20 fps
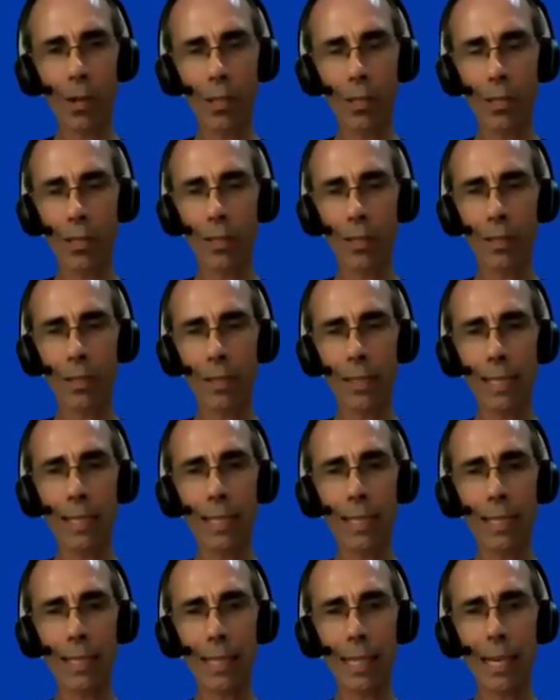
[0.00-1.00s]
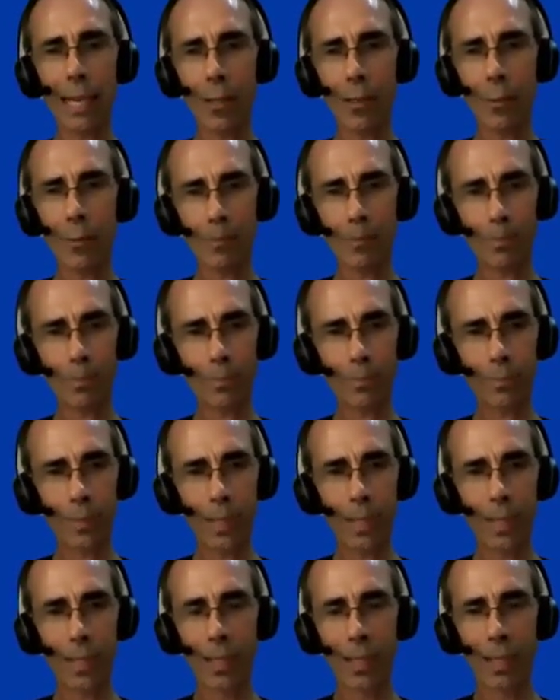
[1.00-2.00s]
of yards on 2nd down.
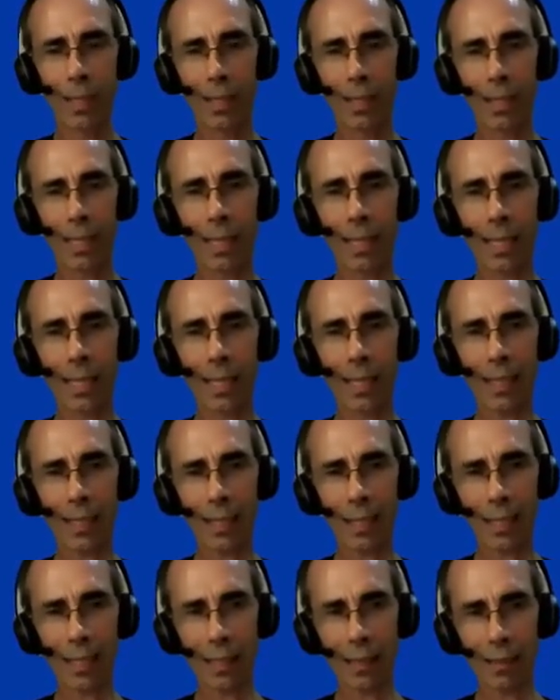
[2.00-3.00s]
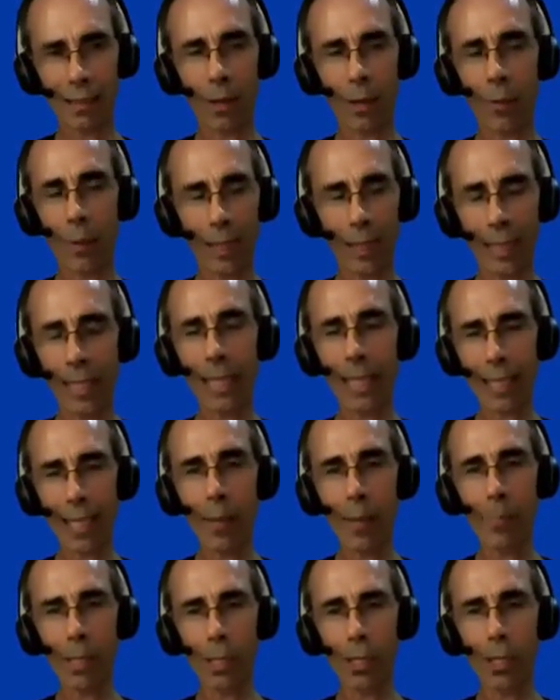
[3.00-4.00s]
They get a
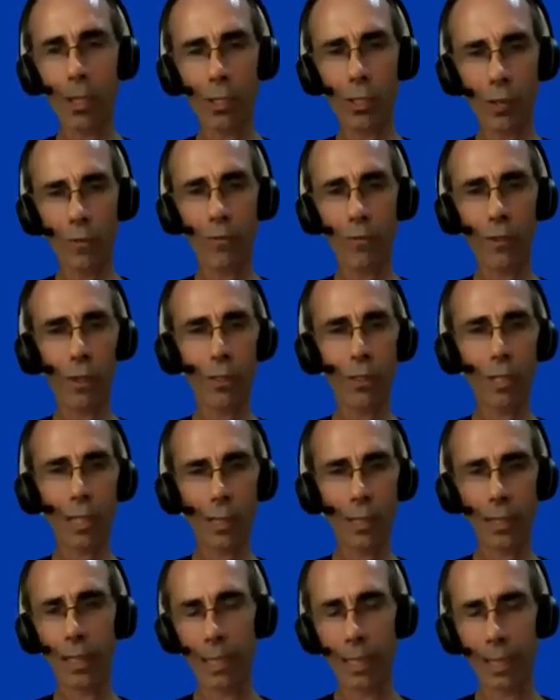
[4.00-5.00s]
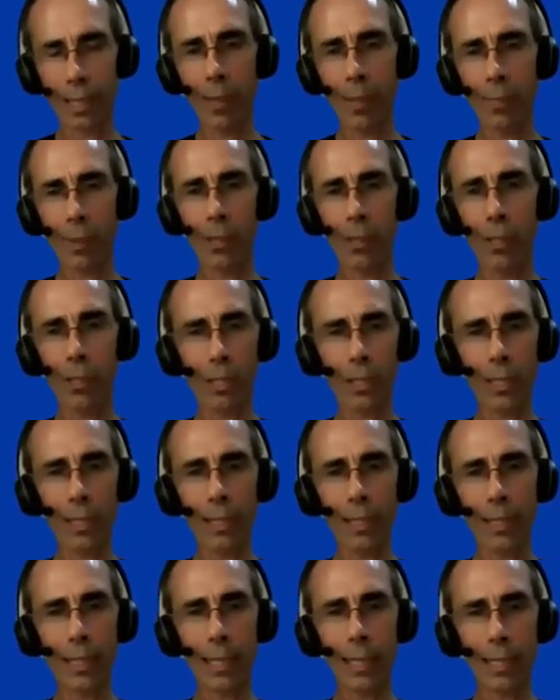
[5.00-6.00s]
couple of yards on 1st down. They get a couple of yards
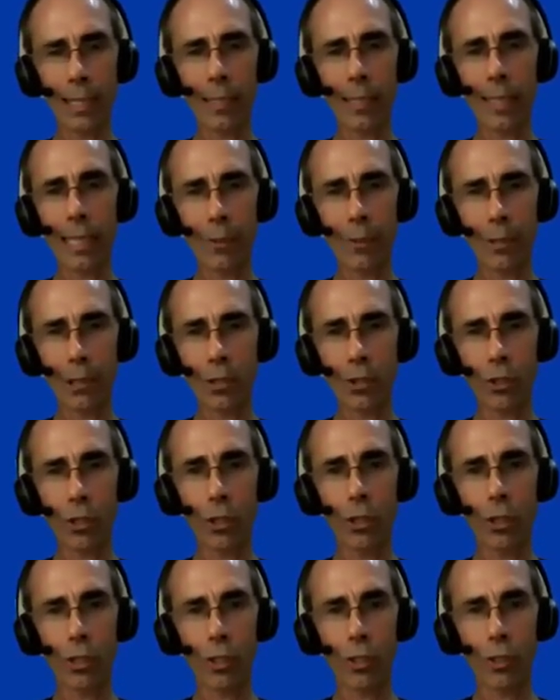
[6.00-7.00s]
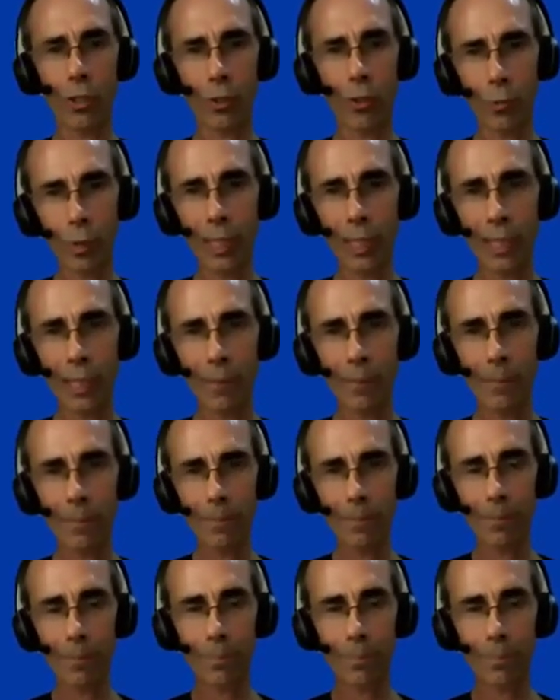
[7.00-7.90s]
on 2nd down. Now it's 3rd and 3.